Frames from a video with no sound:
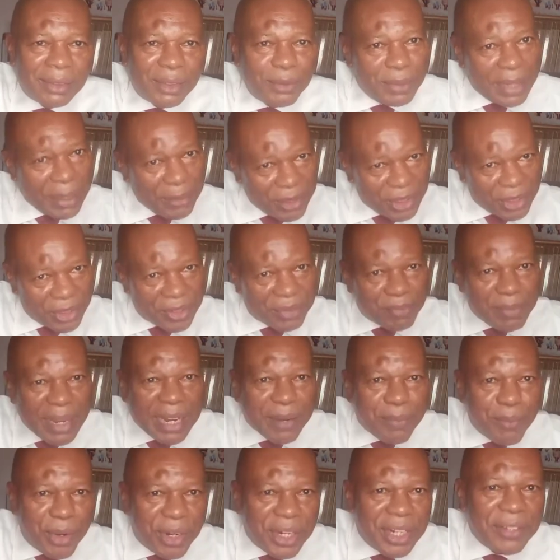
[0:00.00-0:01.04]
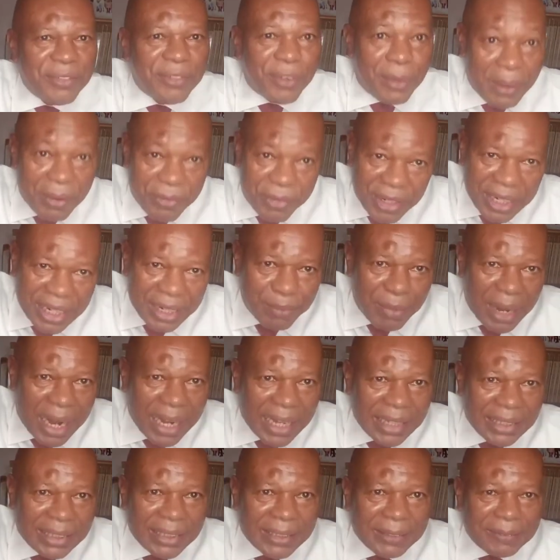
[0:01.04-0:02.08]
you'll be able to make money from affiliate
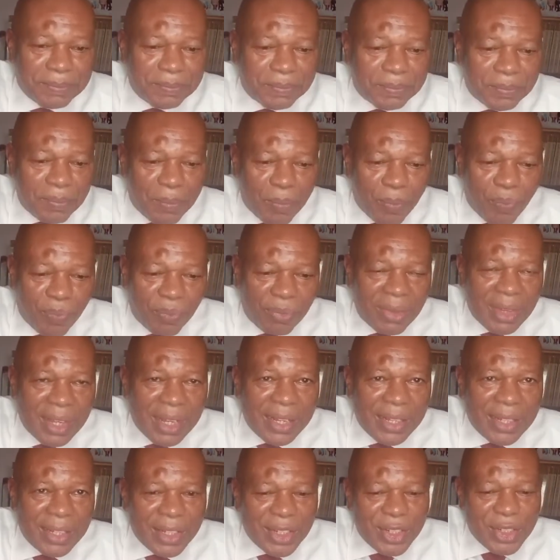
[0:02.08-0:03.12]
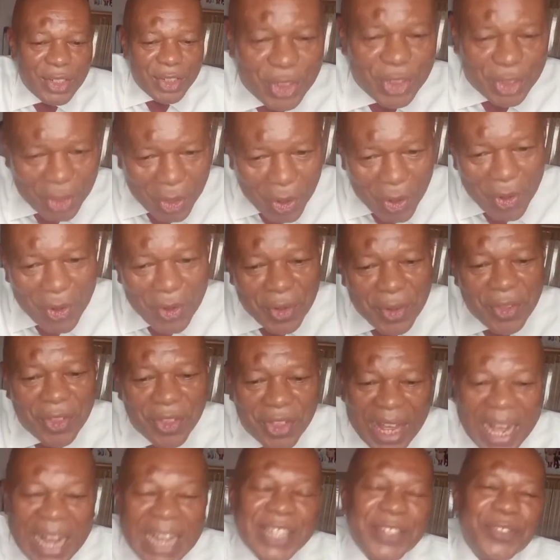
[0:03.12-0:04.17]
marketing. So,
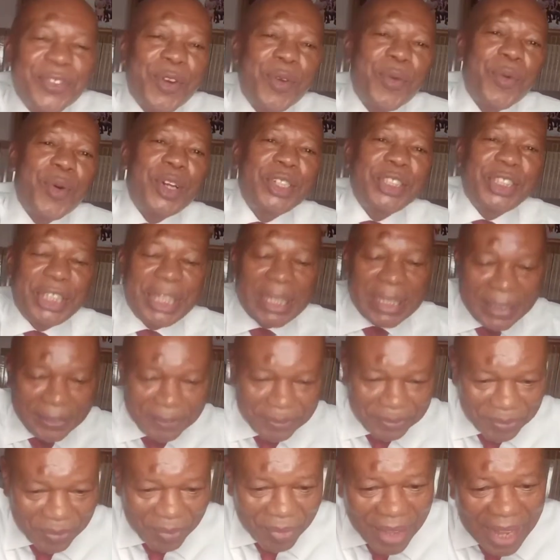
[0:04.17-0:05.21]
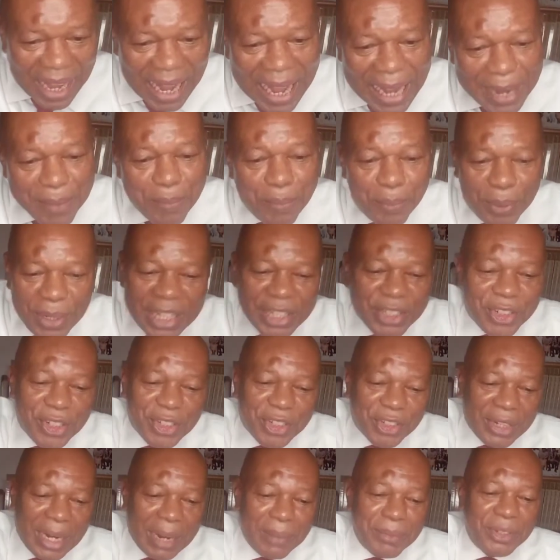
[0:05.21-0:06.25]
thanks for watching, and please
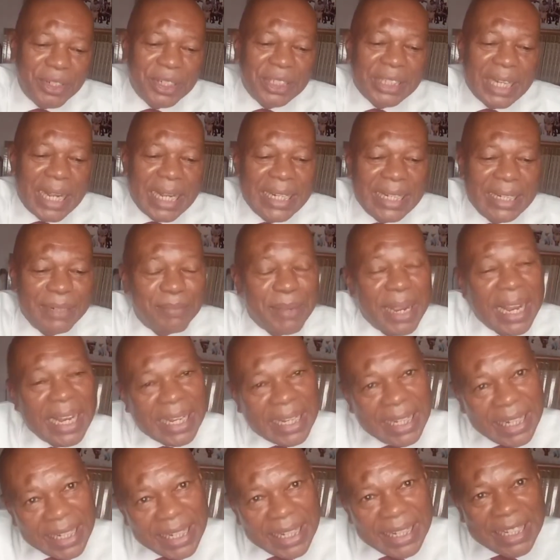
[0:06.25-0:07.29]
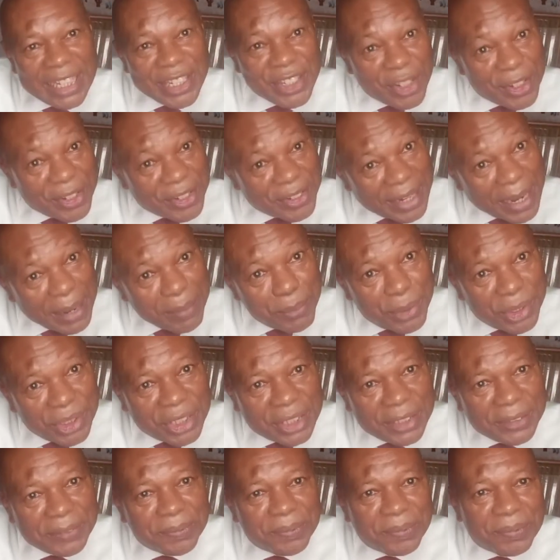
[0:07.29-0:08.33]
subscribe to the channel by clicking the subscribe
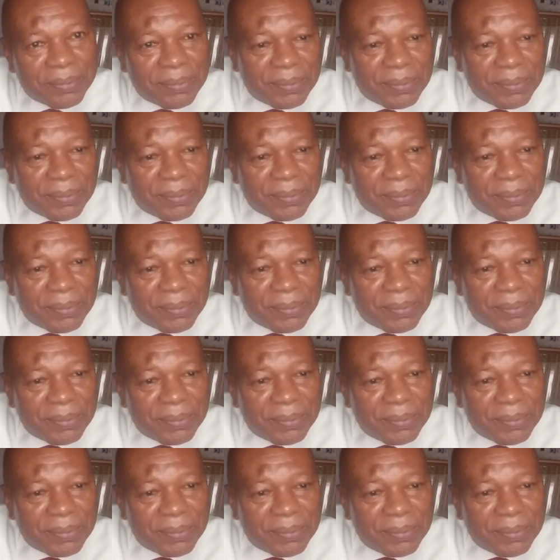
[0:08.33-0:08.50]
button.